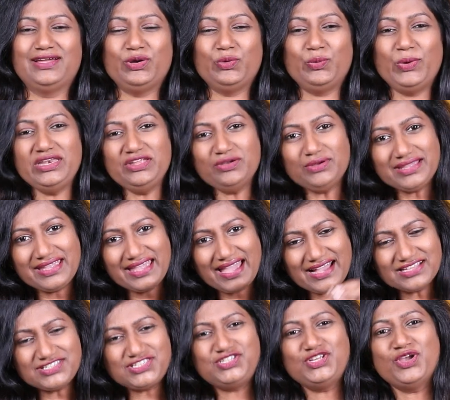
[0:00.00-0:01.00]
When you
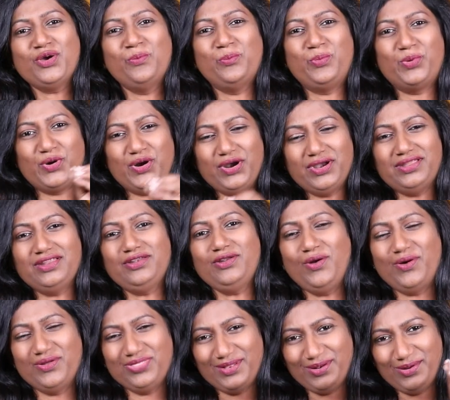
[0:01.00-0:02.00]
cast your burden
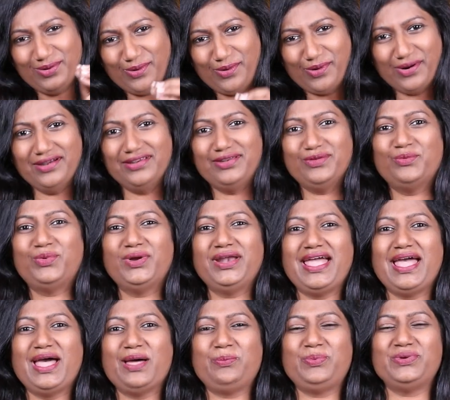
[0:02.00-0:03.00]
on the Lord, what
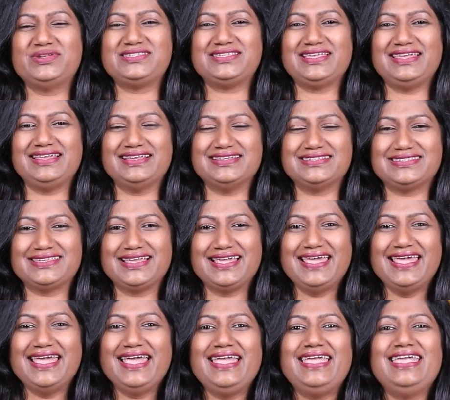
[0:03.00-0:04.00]
happens is
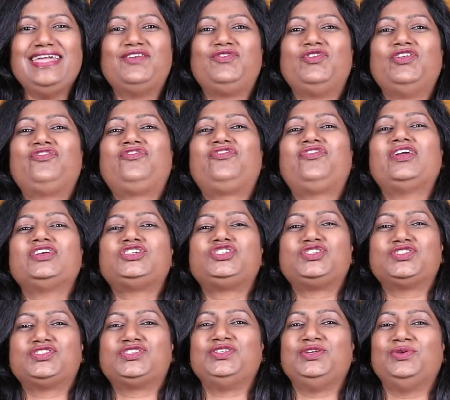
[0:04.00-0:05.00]
He
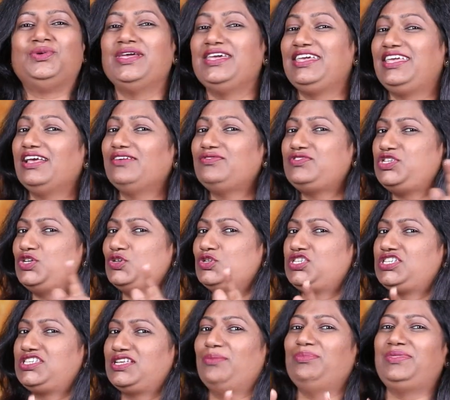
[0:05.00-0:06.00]
refreshes you. He gives you
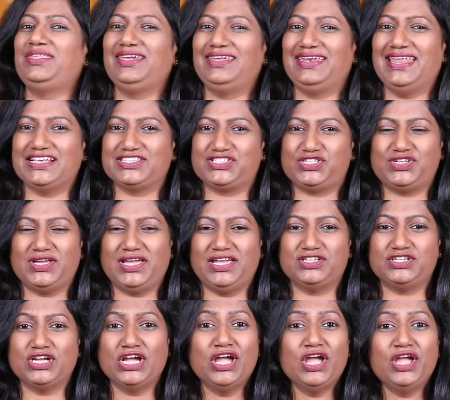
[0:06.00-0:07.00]
something in
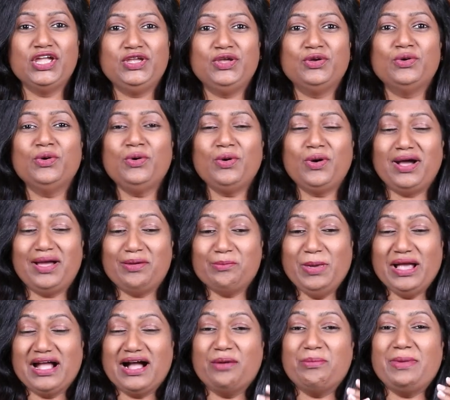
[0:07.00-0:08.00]
exchange. You
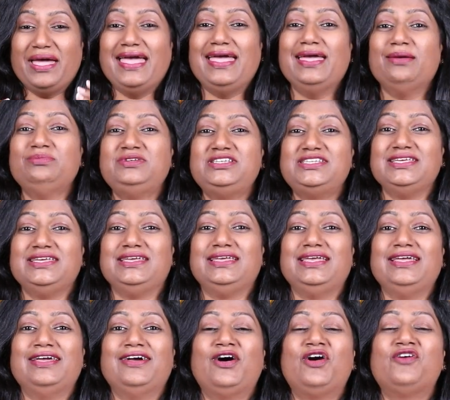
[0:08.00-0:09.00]
become
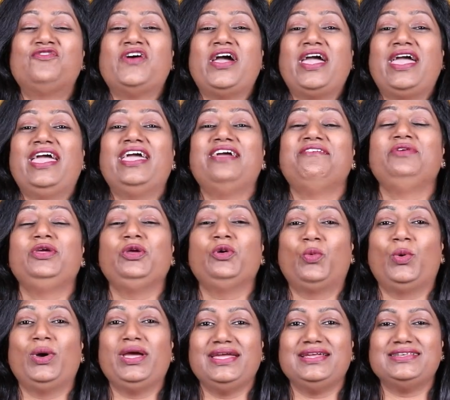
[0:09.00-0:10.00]
empty of a heavy
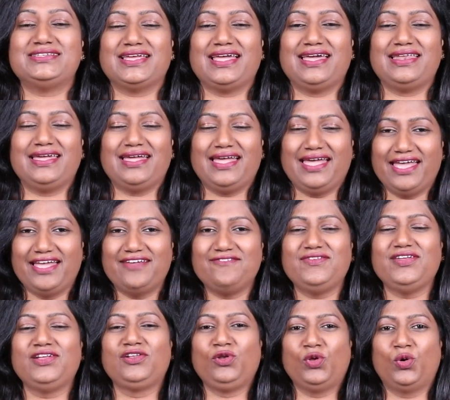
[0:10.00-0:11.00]
weight and a
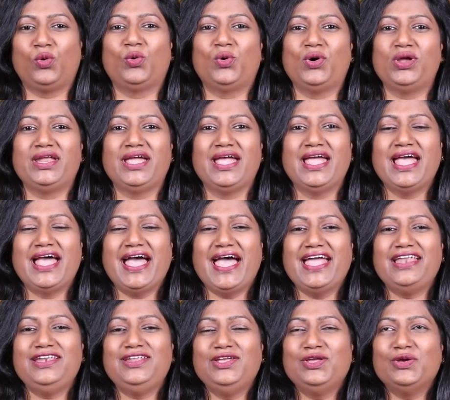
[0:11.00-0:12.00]
heavy load,
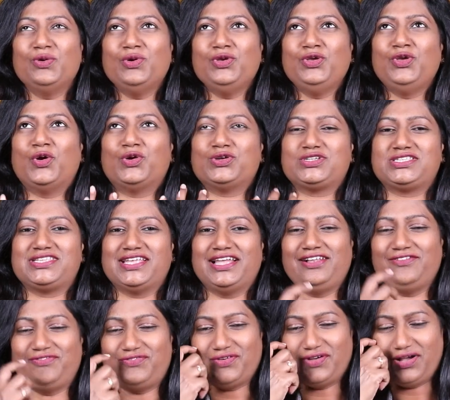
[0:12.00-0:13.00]
and you
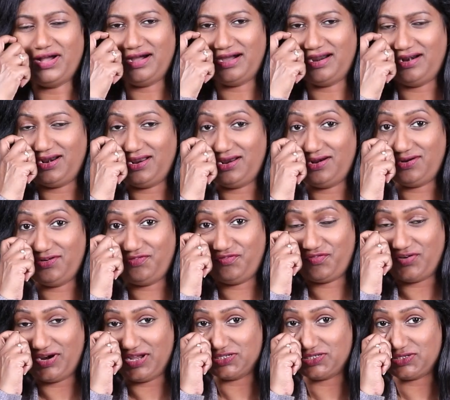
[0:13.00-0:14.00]
yourself are
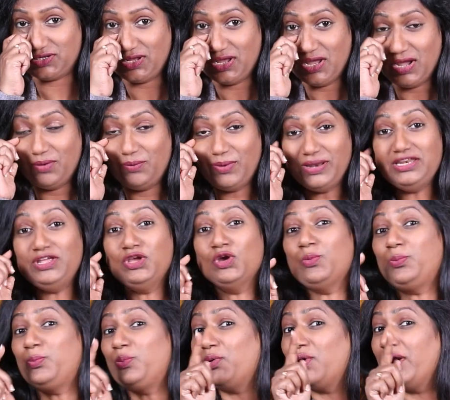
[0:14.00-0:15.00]
refreshed. When
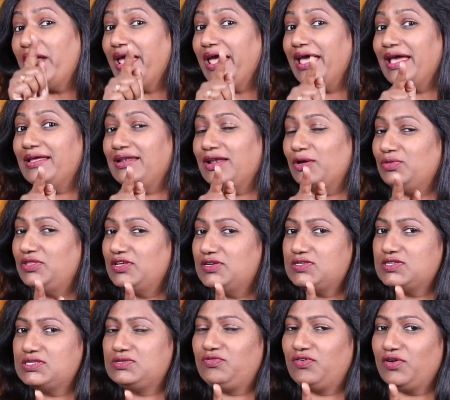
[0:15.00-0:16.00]
you pray, now
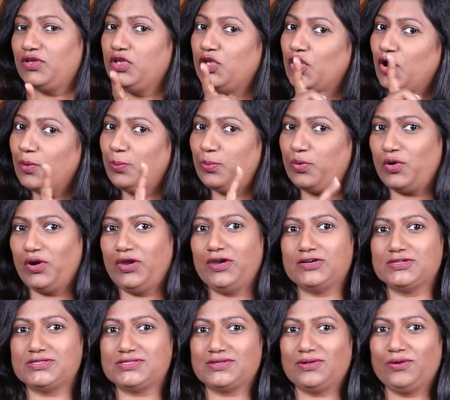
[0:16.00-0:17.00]
this is for your
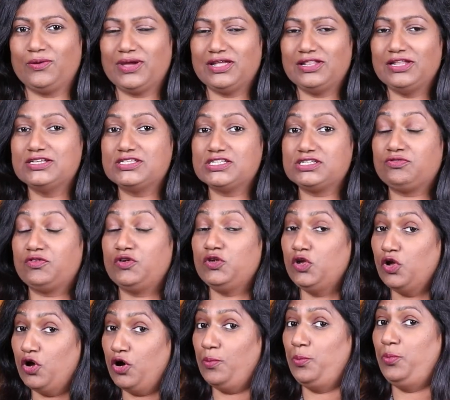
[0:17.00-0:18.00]
prayers, okay? This is for
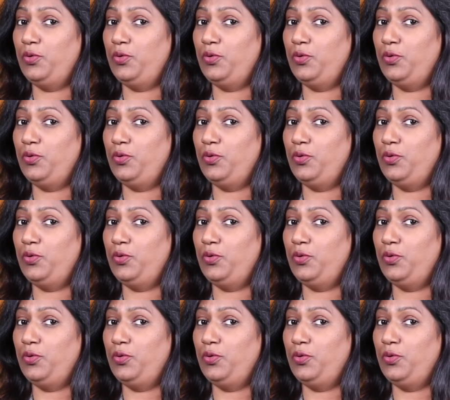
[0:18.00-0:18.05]
your